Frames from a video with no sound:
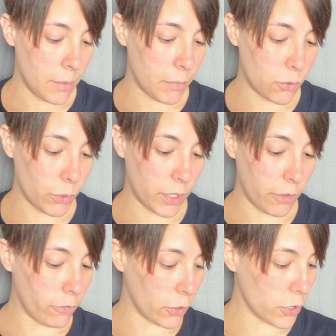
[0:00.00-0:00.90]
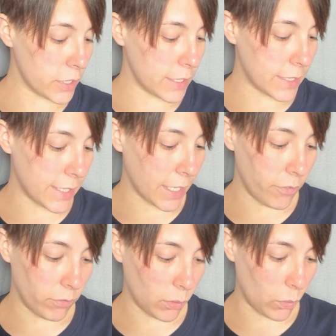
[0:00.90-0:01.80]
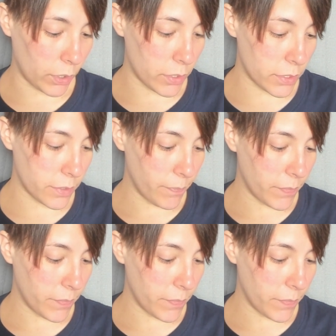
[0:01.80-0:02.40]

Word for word: between the first and second floors,